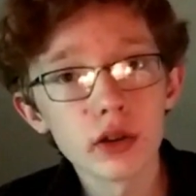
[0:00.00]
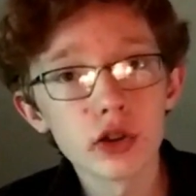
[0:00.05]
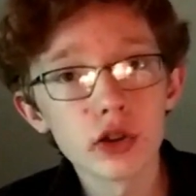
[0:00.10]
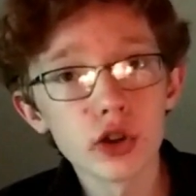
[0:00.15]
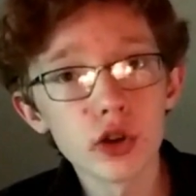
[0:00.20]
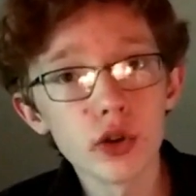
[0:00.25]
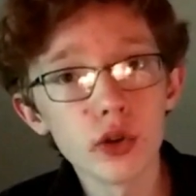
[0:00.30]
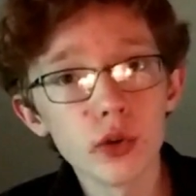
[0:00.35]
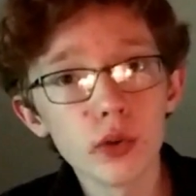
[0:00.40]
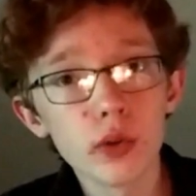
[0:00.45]

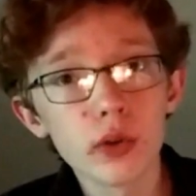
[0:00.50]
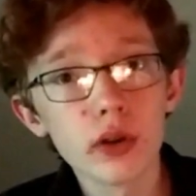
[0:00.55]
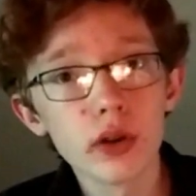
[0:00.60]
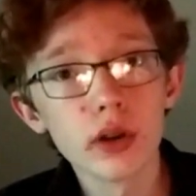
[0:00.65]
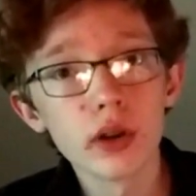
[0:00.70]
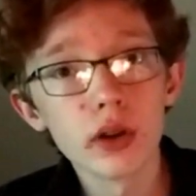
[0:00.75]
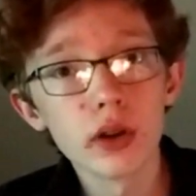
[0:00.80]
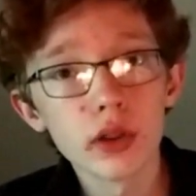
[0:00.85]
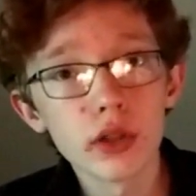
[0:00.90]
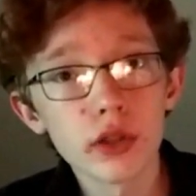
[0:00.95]
2,
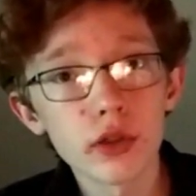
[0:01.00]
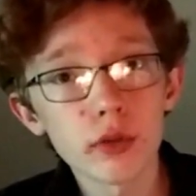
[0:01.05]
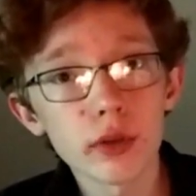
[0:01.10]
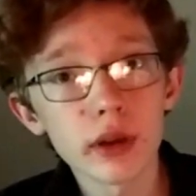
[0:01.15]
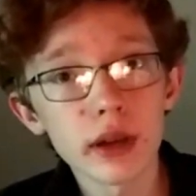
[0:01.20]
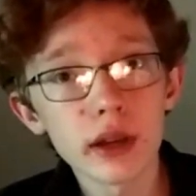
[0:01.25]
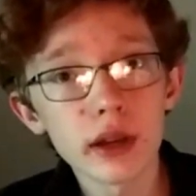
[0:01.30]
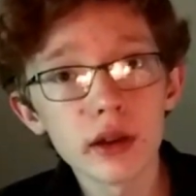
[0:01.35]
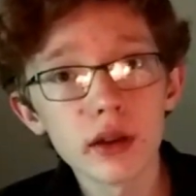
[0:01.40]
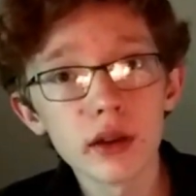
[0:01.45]

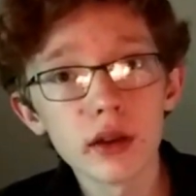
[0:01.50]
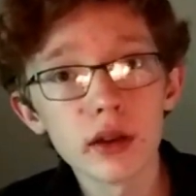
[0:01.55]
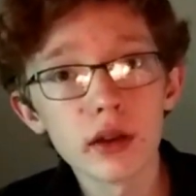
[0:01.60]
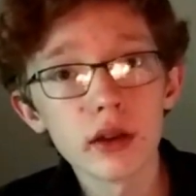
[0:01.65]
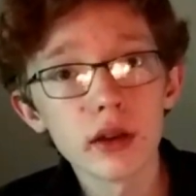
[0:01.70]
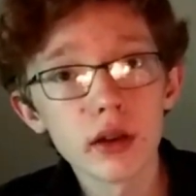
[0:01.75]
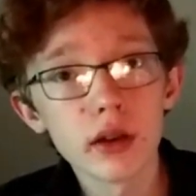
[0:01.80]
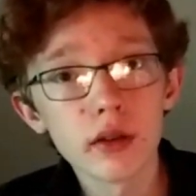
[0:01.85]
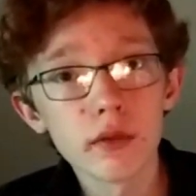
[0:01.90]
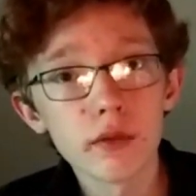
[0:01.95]
3,
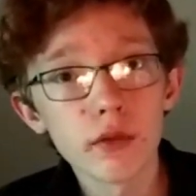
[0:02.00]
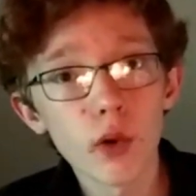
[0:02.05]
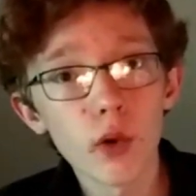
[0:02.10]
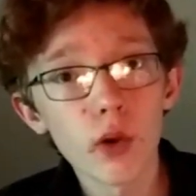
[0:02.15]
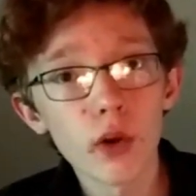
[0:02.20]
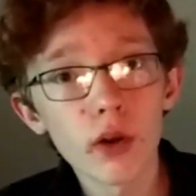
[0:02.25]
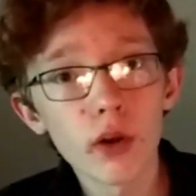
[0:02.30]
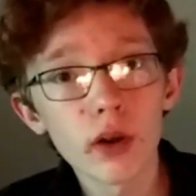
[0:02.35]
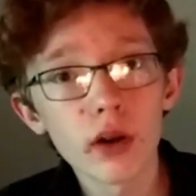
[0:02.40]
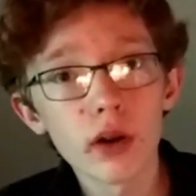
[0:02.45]

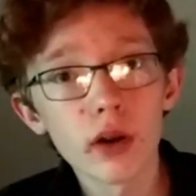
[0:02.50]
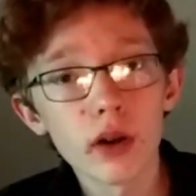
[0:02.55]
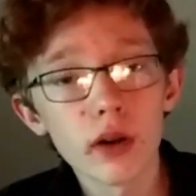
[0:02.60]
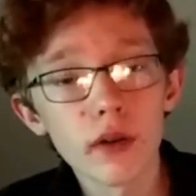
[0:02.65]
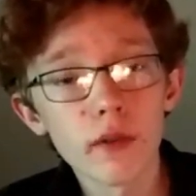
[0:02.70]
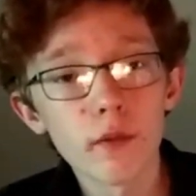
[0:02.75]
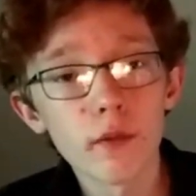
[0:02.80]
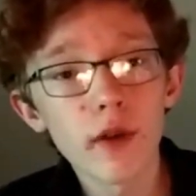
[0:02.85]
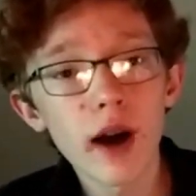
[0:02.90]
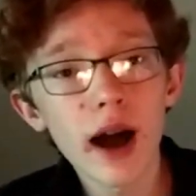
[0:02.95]
4,
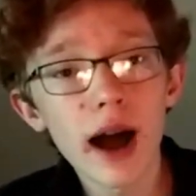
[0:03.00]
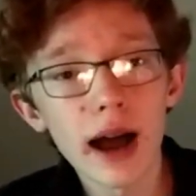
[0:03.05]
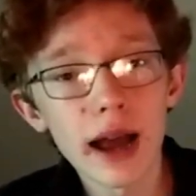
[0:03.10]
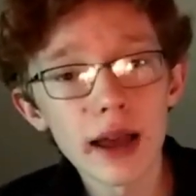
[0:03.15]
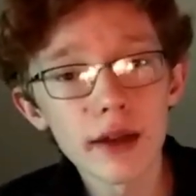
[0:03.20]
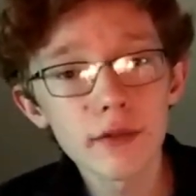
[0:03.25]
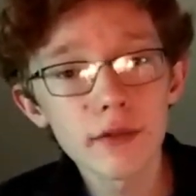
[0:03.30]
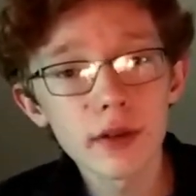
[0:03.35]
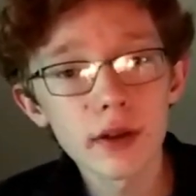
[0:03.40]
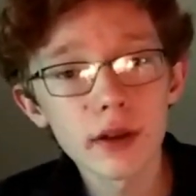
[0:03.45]

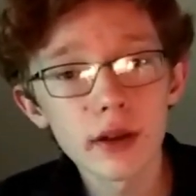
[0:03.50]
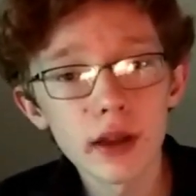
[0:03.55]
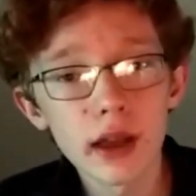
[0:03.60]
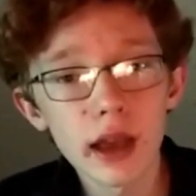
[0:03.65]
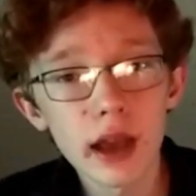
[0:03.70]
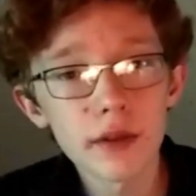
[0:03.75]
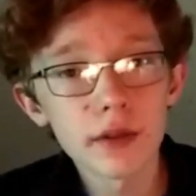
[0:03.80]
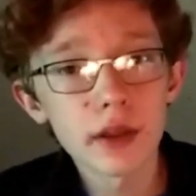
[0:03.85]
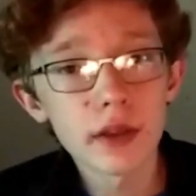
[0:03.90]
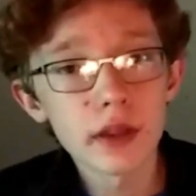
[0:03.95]
5.
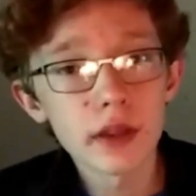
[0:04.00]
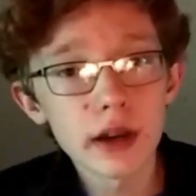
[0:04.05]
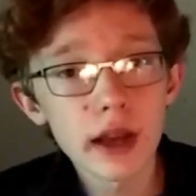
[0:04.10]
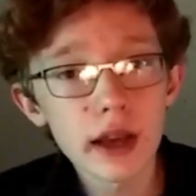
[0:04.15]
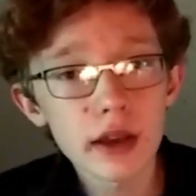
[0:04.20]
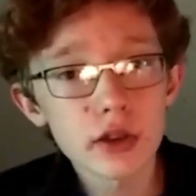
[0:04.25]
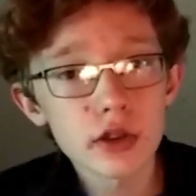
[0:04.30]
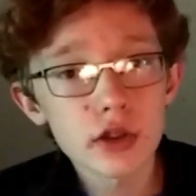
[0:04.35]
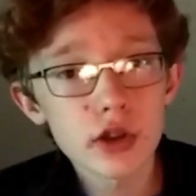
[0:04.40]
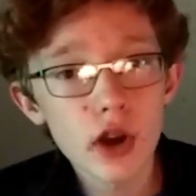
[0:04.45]
And then the
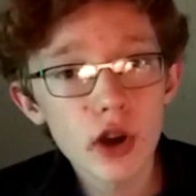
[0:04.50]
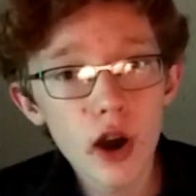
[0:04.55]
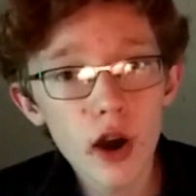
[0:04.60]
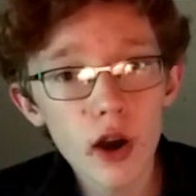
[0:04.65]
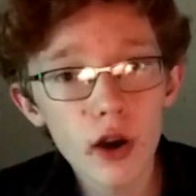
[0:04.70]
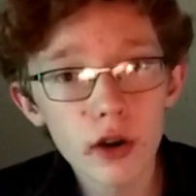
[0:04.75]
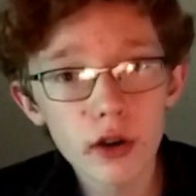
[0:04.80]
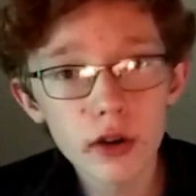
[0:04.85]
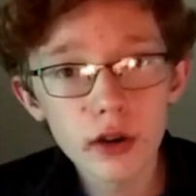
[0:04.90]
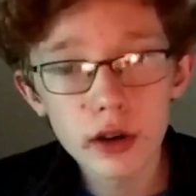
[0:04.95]
next
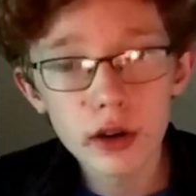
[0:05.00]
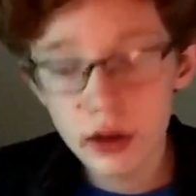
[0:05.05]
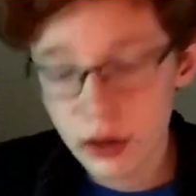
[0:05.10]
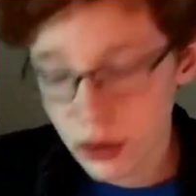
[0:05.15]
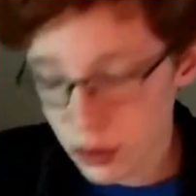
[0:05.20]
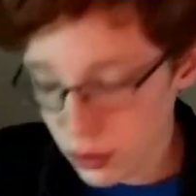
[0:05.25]
card